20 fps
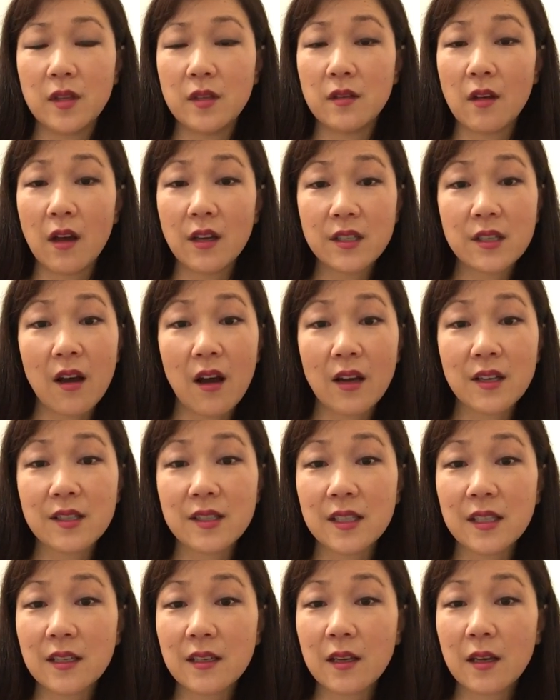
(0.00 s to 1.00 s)

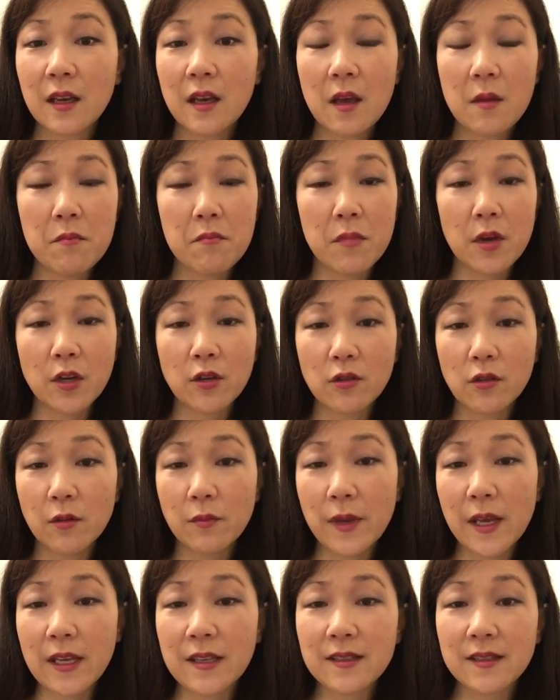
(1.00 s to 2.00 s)
non-toxic mineral
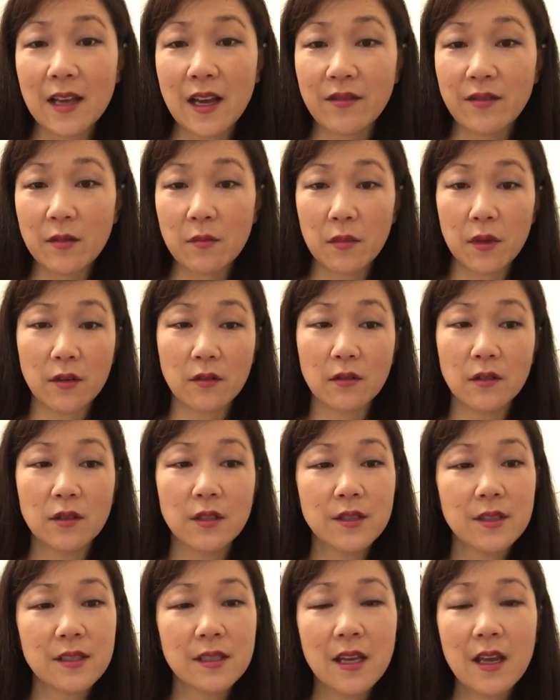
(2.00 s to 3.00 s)
based Savvy
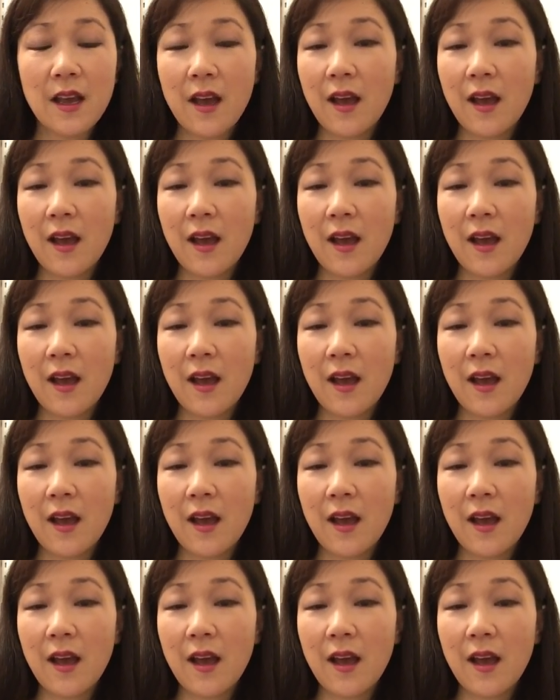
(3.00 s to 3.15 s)
Minerals.